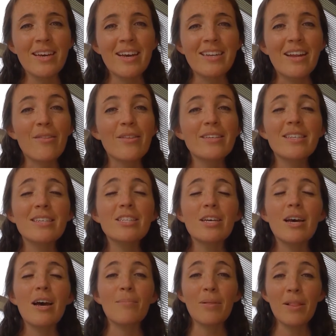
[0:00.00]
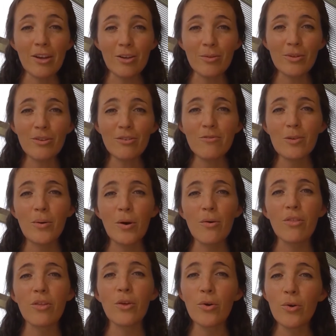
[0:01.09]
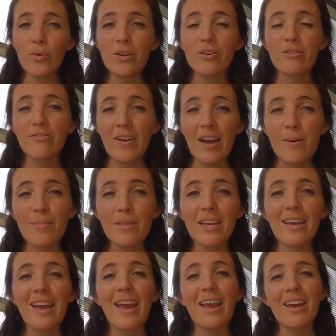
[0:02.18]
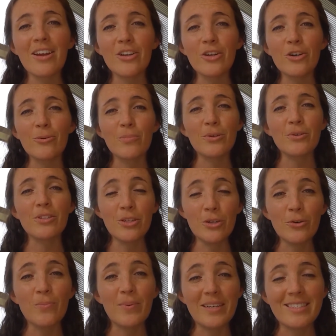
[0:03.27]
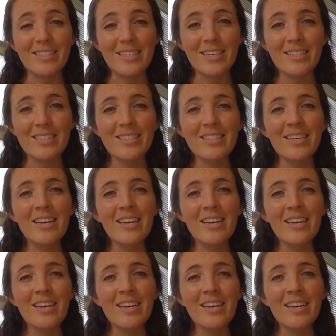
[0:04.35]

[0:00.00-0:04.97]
Now, this is applicable for both you, your family, and your new business.